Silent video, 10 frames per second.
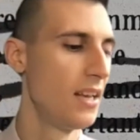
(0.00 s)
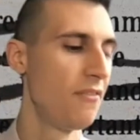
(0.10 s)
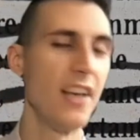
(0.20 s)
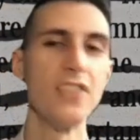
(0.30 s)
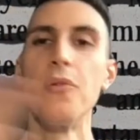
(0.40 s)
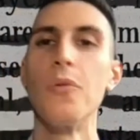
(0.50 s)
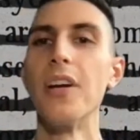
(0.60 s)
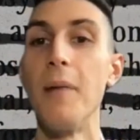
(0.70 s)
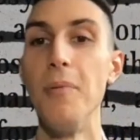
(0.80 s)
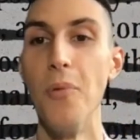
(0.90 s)
Fast forward a
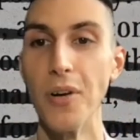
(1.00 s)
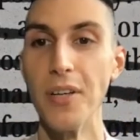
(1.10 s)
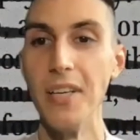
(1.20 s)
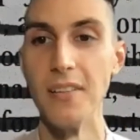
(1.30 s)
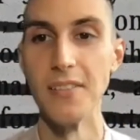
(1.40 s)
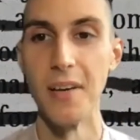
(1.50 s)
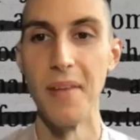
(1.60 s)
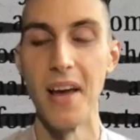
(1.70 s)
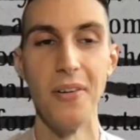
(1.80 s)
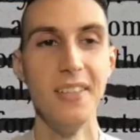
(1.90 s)
couple more years. I'm
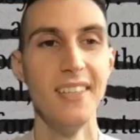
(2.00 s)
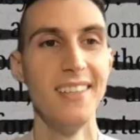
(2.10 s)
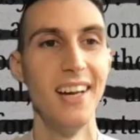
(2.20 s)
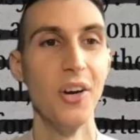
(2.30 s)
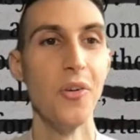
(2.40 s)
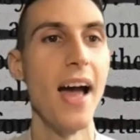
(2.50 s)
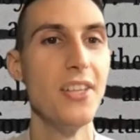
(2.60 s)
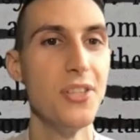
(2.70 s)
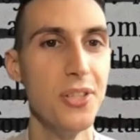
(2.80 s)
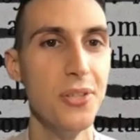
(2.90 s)
now a grad
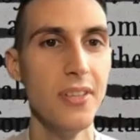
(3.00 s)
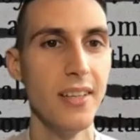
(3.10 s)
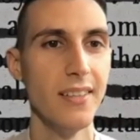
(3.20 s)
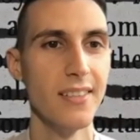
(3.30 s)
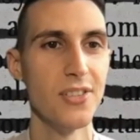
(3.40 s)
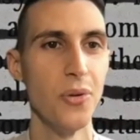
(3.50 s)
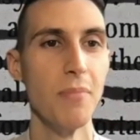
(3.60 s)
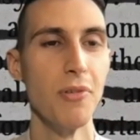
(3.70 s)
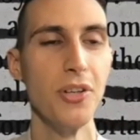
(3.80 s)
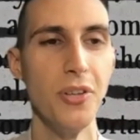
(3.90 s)
student at Stony
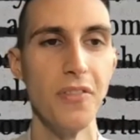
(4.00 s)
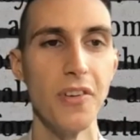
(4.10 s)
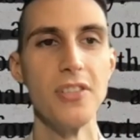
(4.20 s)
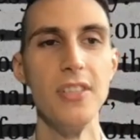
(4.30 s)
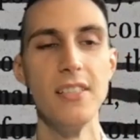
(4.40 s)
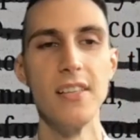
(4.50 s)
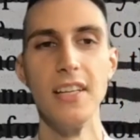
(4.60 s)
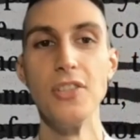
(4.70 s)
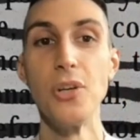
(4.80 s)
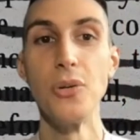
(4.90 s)
Brook University
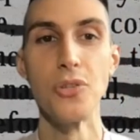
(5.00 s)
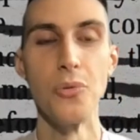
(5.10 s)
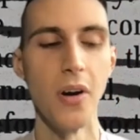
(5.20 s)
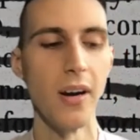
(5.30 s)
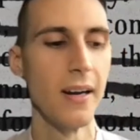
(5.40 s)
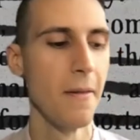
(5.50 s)
studying social work.